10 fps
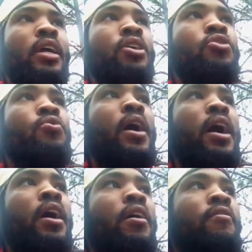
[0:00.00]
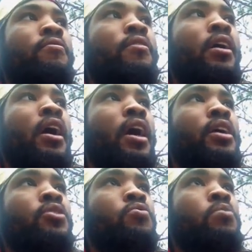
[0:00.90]
you have
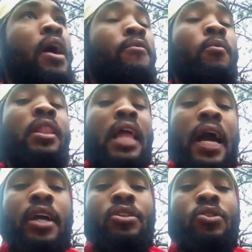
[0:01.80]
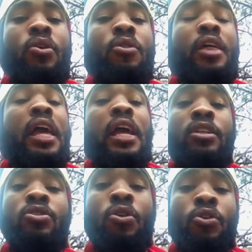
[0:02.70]
a reliance on the
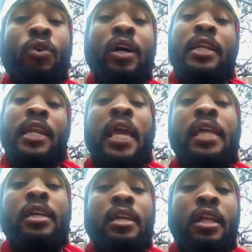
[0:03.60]
internal innate